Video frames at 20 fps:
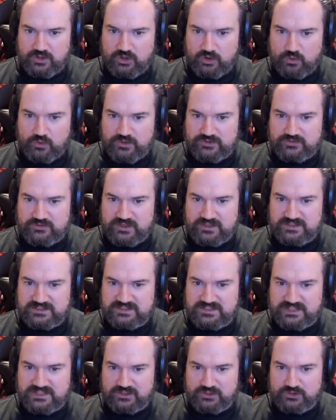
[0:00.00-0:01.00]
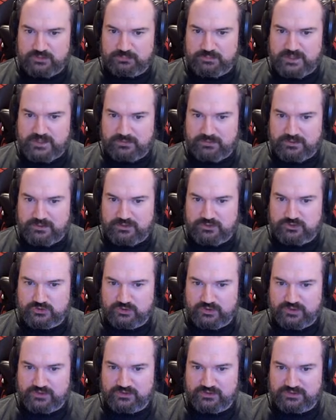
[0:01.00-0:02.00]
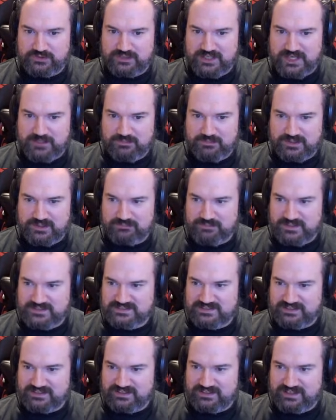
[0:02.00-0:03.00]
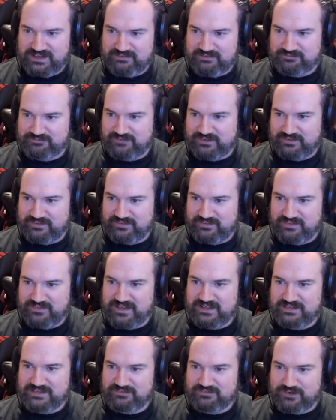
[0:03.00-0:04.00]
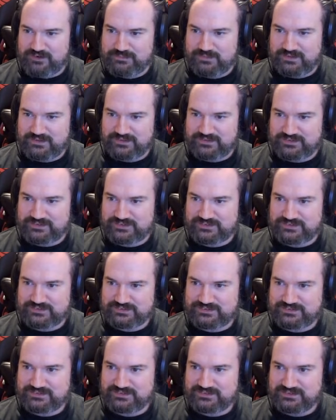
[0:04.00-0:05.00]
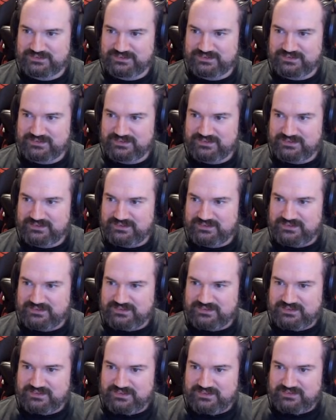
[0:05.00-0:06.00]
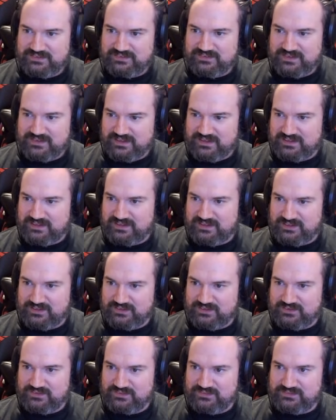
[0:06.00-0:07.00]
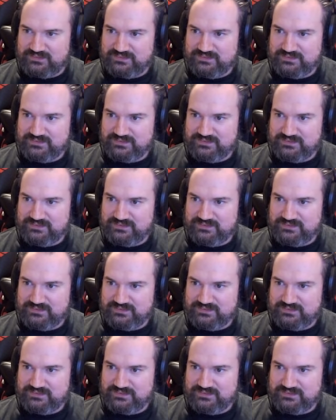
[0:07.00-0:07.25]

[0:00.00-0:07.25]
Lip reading: Always great to see good people enjoying good gaming. Best of luck, have fun. Thank you very much. Thank you.